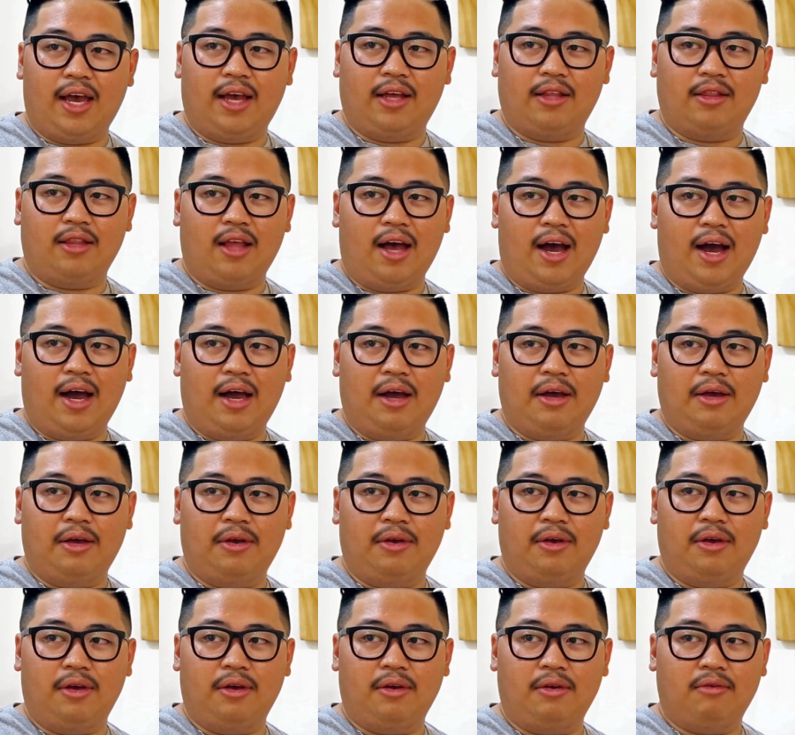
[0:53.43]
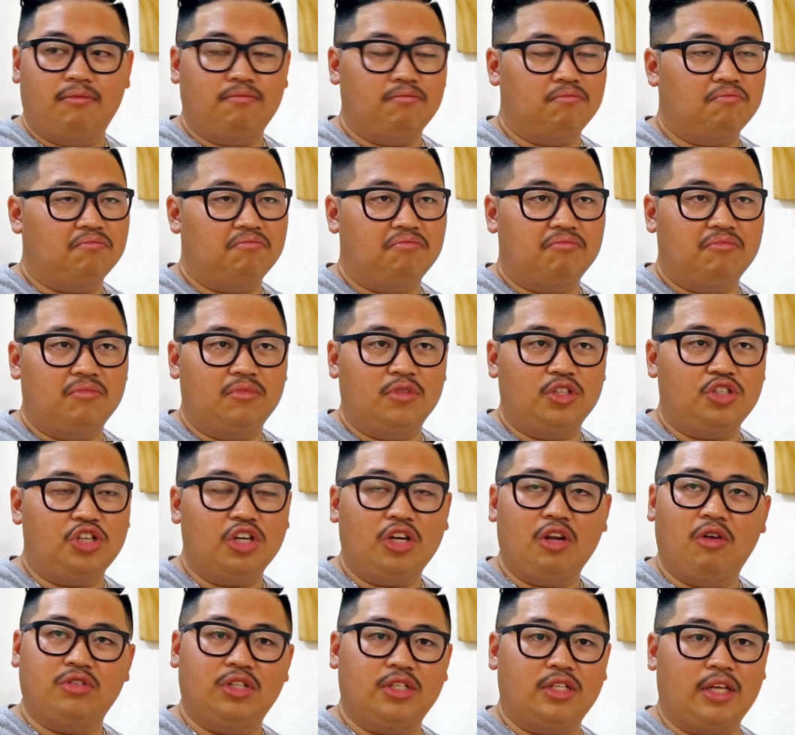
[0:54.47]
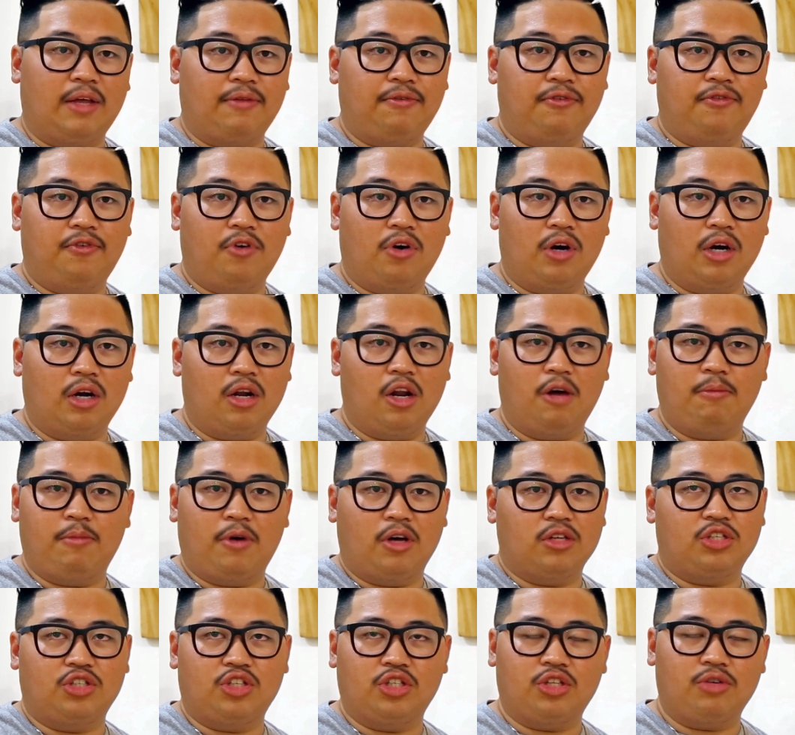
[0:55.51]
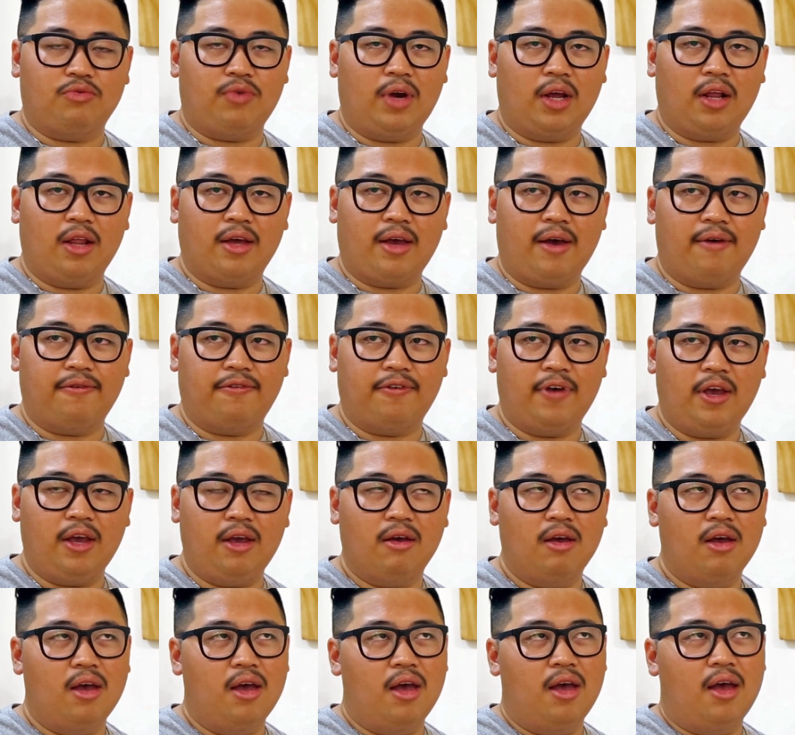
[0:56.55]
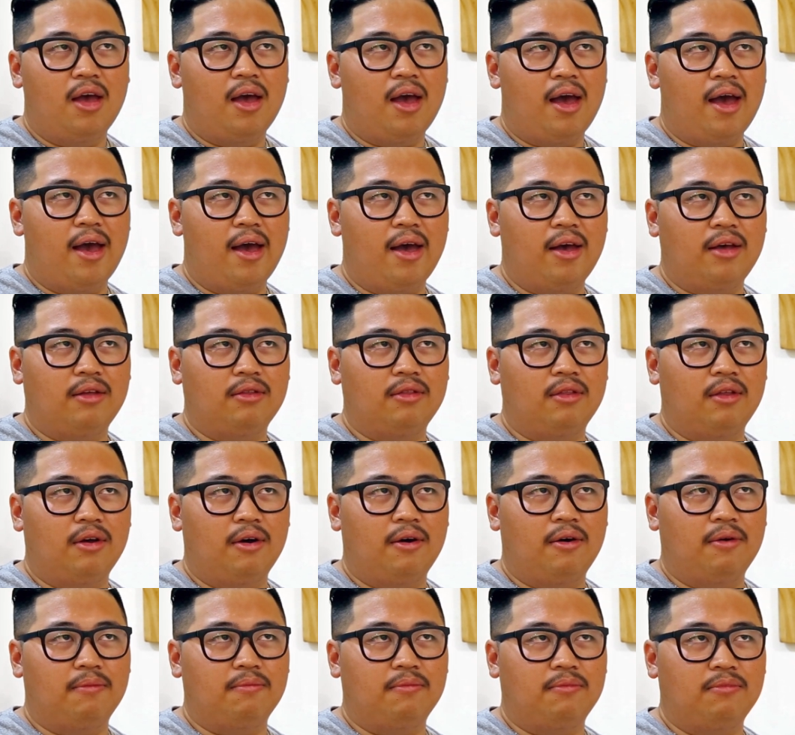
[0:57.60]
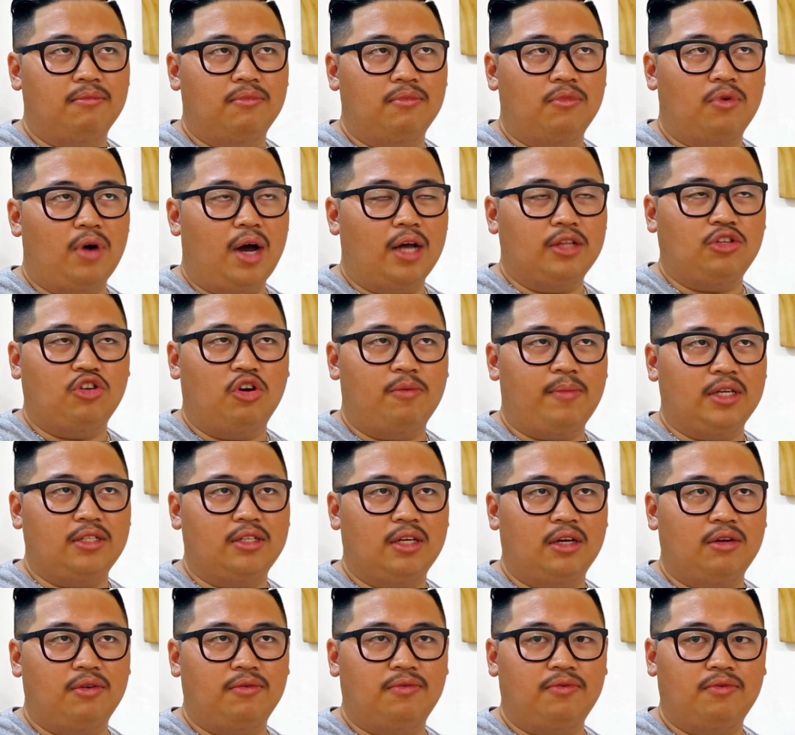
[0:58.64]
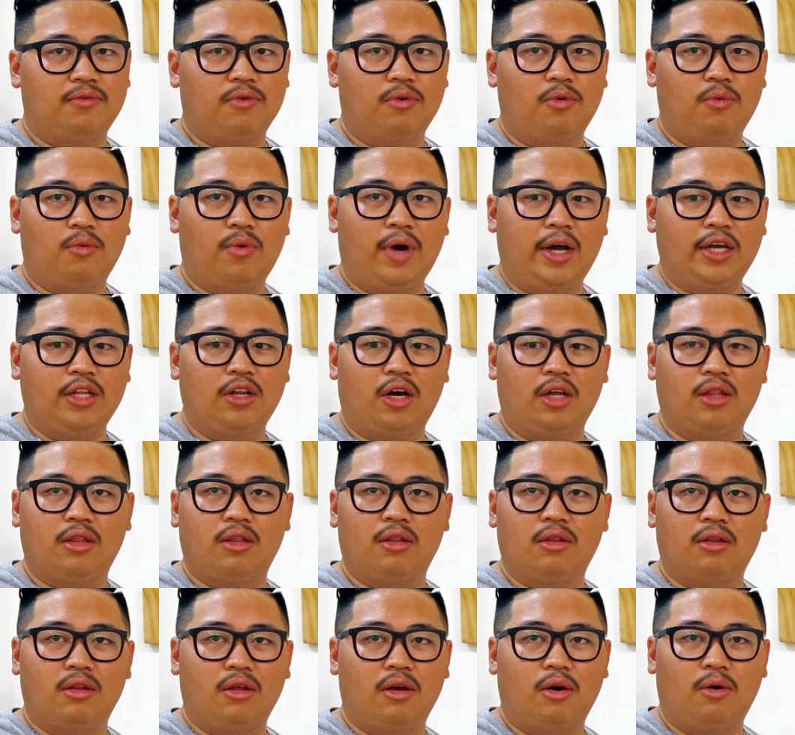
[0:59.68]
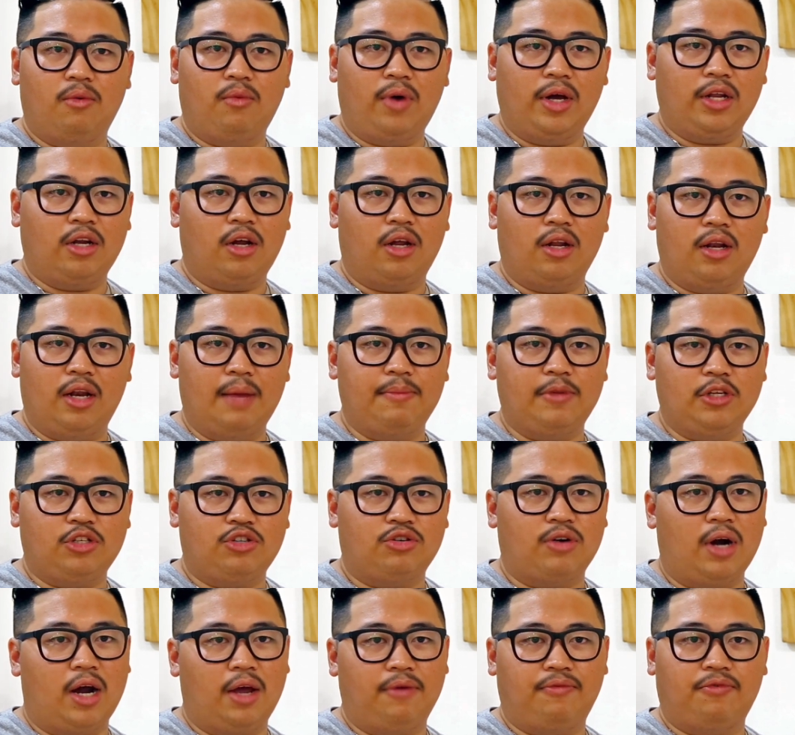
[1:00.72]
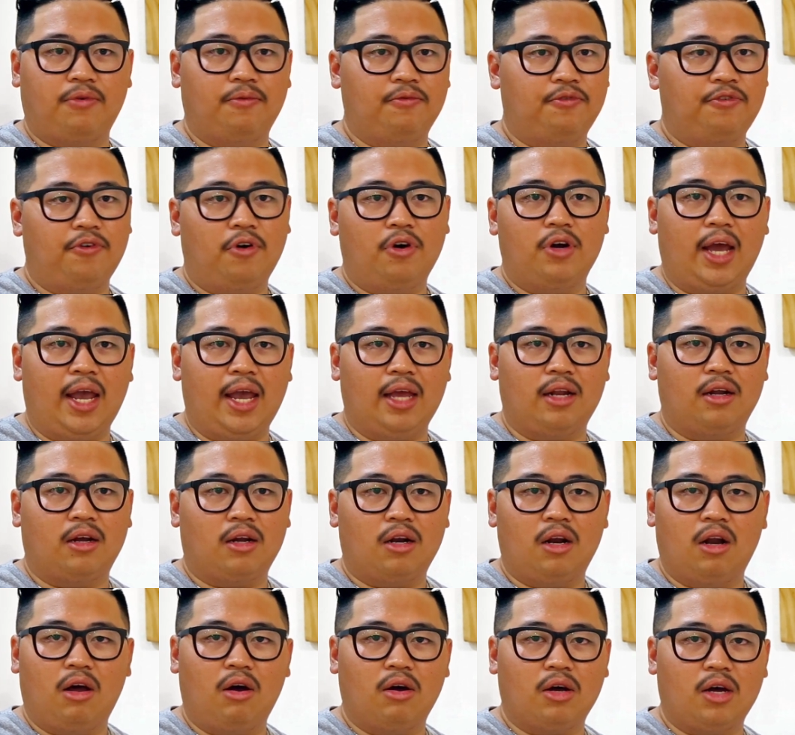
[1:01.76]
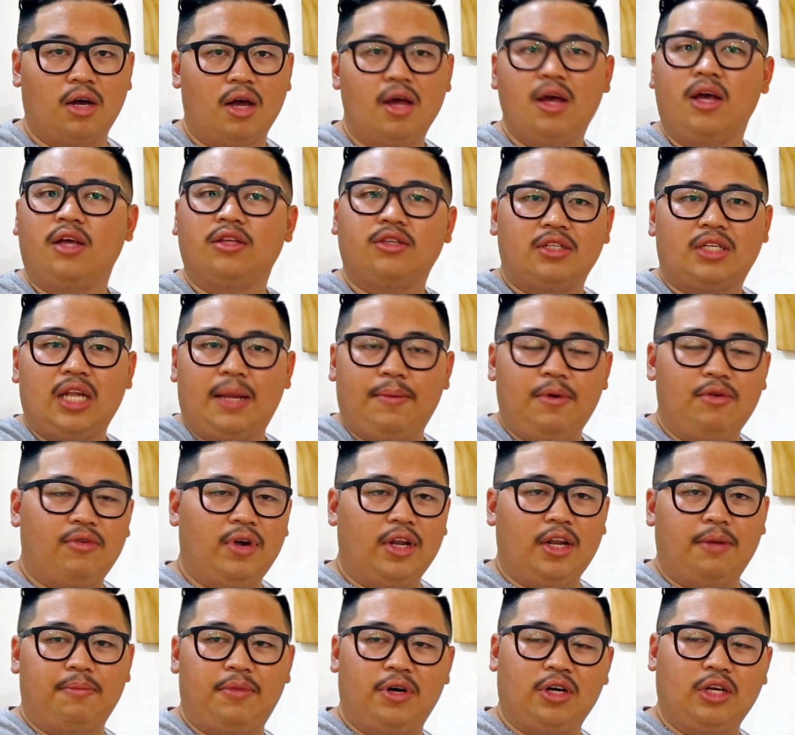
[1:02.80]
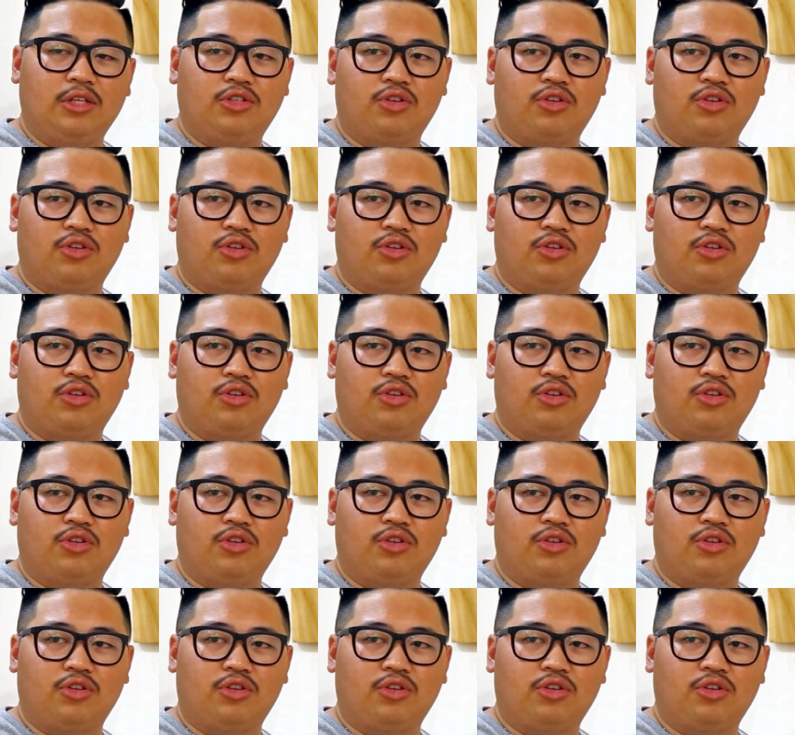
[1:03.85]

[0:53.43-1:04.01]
And she closes at 4 o'clock because it's just a regular cafe. And I told myself, why not let me try from 4 to 8 o'clock, just let me run the burger